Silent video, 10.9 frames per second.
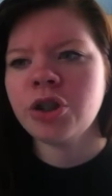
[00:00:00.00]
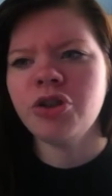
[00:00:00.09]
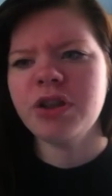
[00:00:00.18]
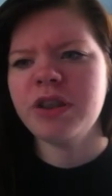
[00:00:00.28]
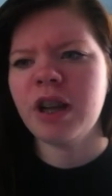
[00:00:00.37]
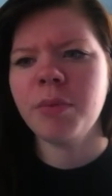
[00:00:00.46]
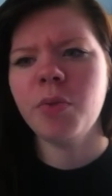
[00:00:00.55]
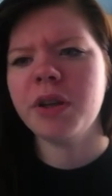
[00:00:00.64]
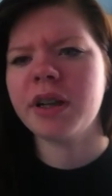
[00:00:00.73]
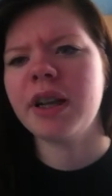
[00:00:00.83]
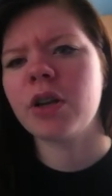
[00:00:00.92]
Just tell me
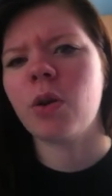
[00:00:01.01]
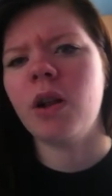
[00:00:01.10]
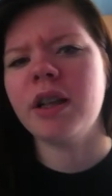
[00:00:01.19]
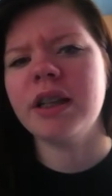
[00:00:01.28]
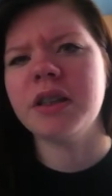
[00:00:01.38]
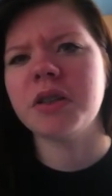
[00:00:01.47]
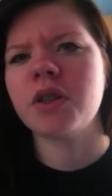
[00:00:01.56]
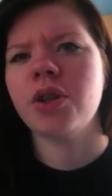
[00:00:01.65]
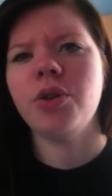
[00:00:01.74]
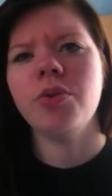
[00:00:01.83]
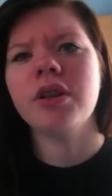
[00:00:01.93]
what kind of qualities
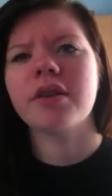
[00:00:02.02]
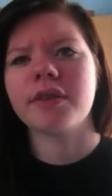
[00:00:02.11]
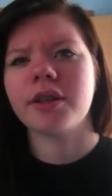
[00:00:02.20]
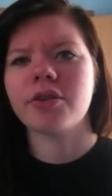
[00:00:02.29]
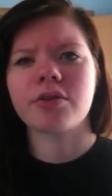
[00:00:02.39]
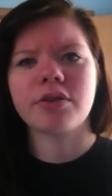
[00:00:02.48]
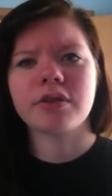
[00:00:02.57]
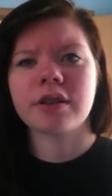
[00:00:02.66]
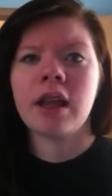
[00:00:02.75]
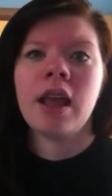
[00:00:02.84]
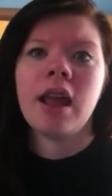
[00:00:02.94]
you love in girls,